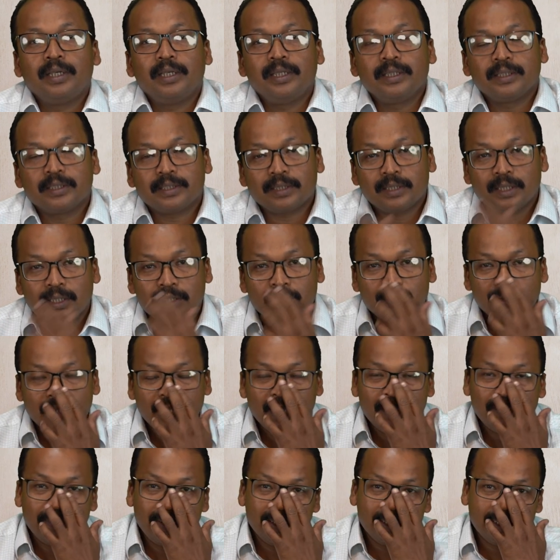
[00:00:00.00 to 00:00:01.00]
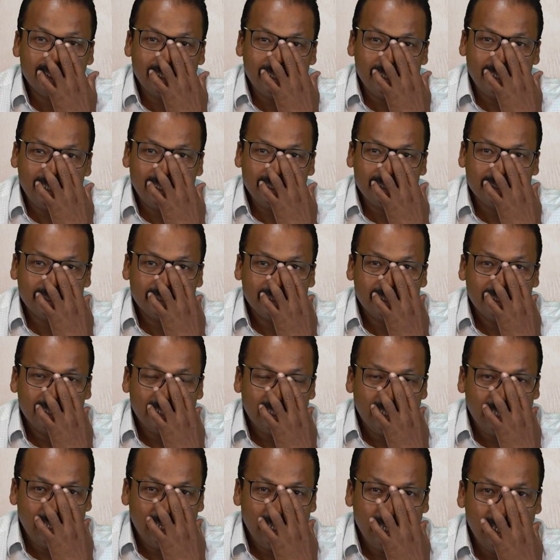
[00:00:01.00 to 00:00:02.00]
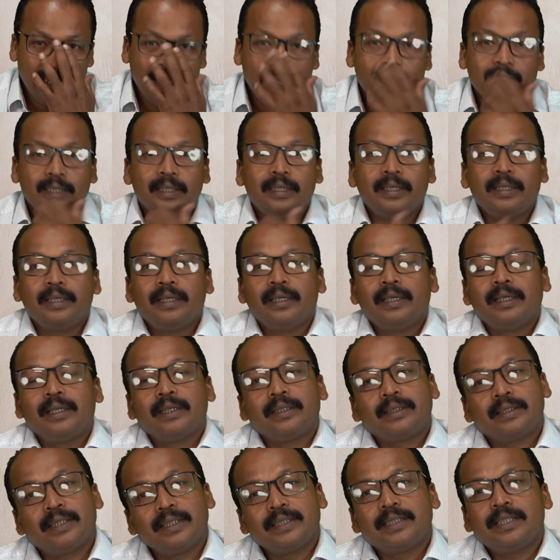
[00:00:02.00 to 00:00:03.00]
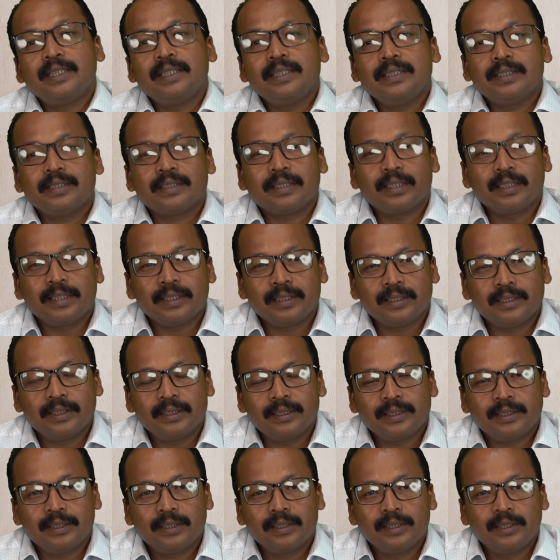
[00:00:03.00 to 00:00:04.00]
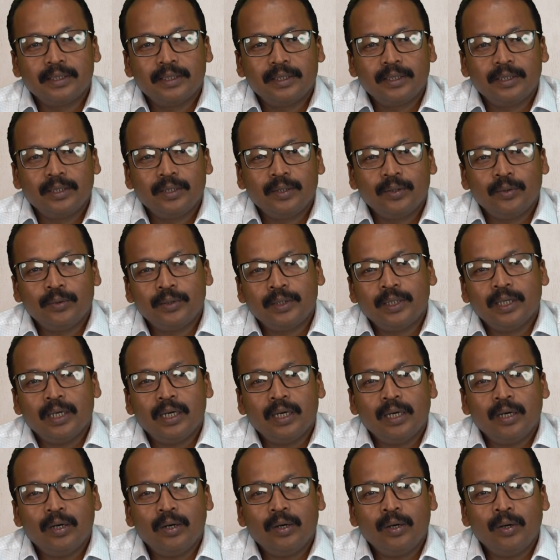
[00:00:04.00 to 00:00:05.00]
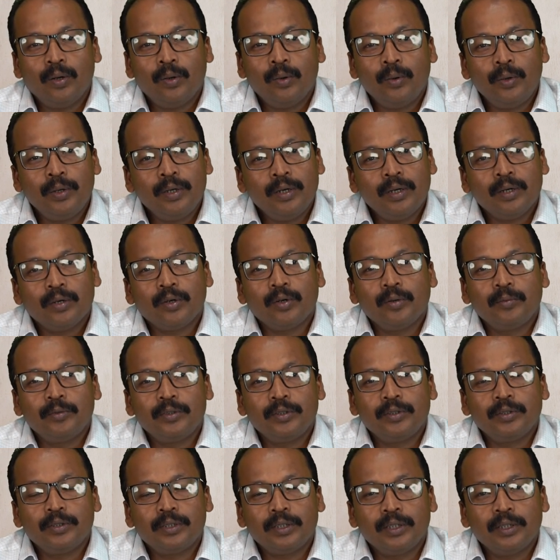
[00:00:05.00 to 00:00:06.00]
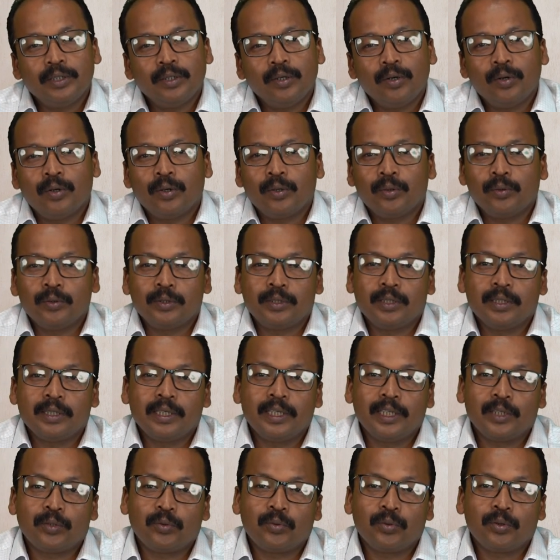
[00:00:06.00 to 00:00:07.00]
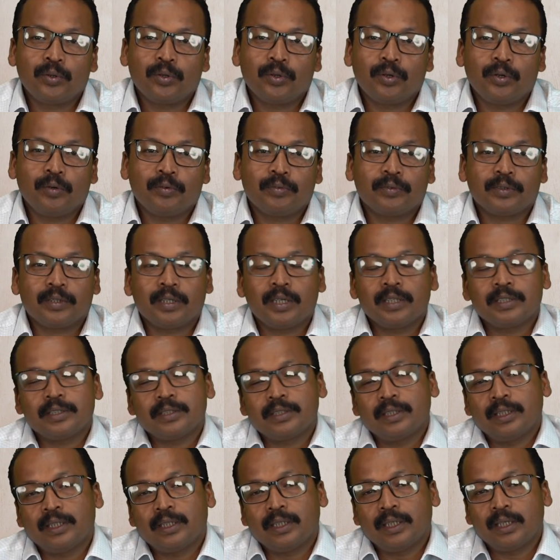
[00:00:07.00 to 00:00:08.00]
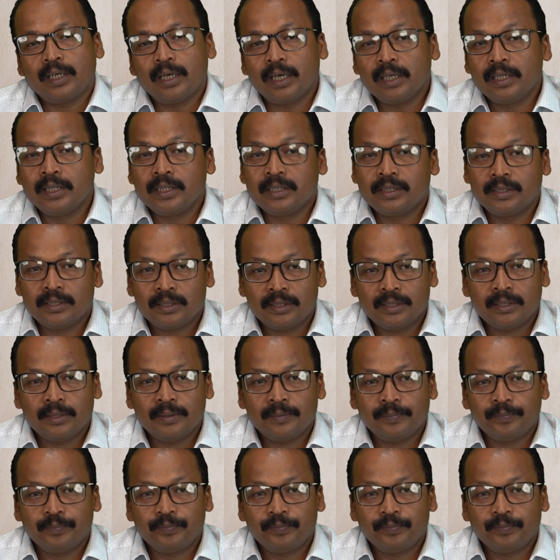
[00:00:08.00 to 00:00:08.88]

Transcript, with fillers: instructional materials, and teaching strategies with the OER community or with a network of trusted colleagues.